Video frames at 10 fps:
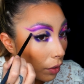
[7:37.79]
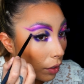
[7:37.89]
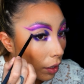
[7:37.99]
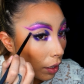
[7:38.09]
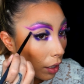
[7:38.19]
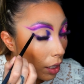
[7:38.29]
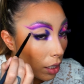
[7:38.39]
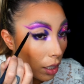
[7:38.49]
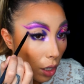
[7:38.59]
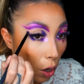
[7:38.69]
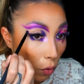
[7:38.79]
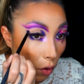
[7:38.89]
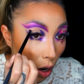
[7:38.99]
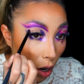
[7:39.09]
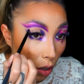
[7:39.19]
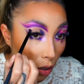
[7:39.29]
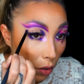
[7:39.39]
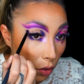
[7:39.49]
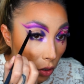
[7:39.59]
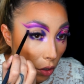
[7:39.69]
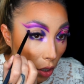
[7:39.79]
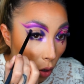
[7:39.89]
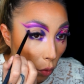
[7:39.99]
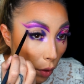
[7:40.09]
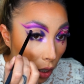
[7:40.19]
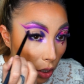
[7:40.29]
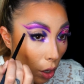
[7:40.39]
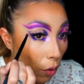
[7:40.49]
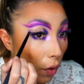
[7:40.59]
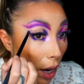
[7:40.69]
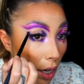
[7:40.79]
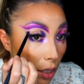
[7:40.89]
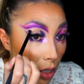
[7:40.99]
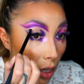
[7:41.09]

it can easily go wrong so quick, so fast.